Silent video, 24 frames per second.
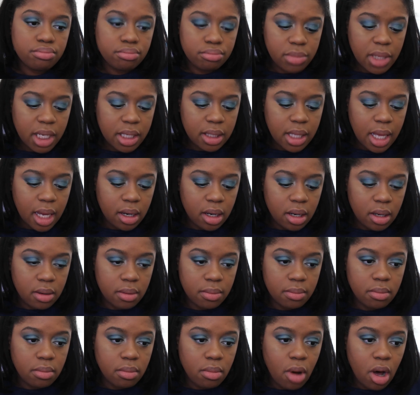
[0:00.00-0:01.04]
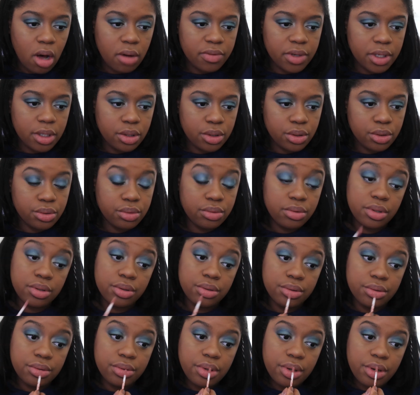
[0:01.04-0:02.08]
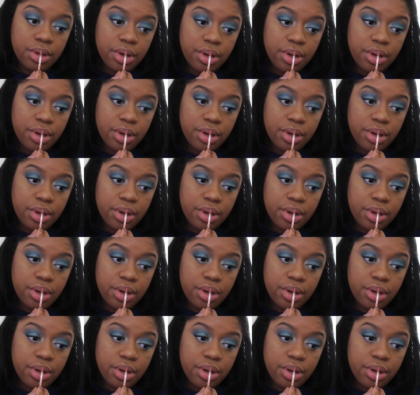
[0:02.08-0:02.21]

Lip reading: Make that a mauve nude.